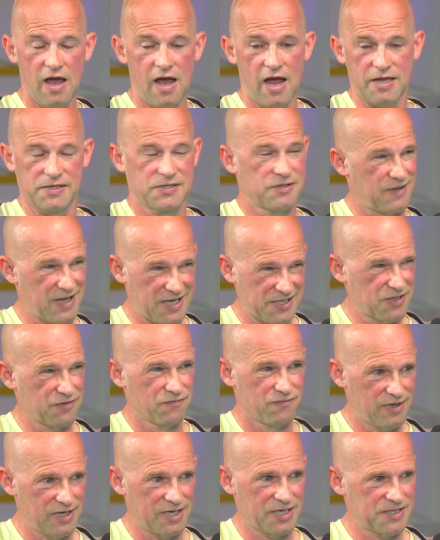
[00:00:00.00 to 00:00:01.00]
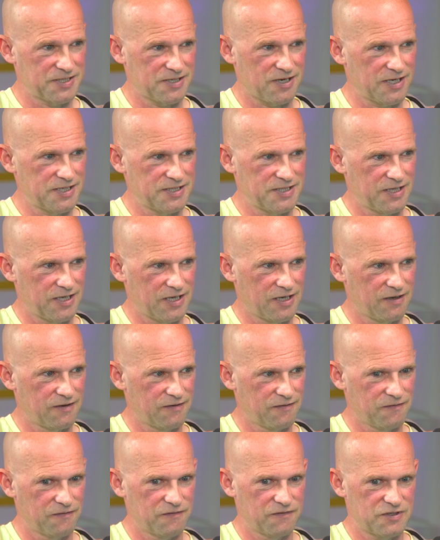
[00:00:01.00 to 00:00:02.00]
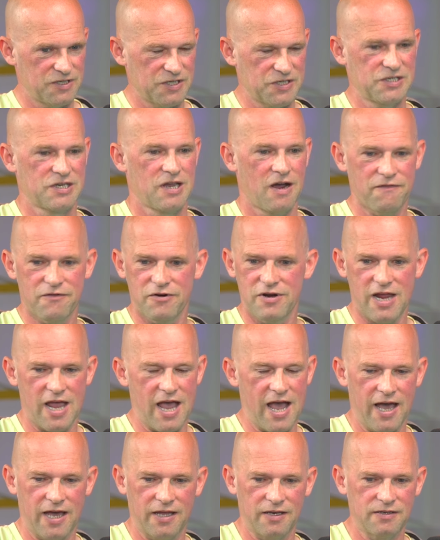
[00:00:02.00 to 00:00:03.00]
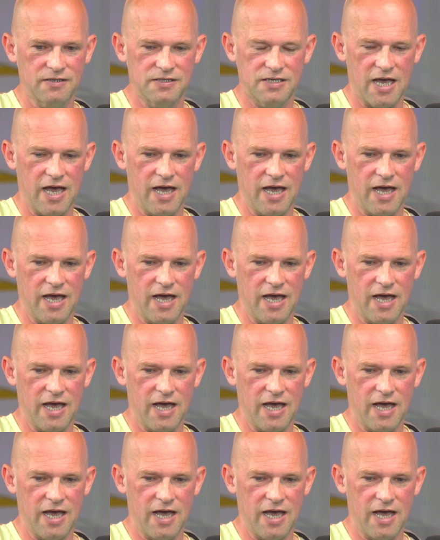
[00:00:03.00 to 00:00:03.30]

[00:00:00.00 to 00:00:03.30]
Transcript: And so that's a really exciting discovery. And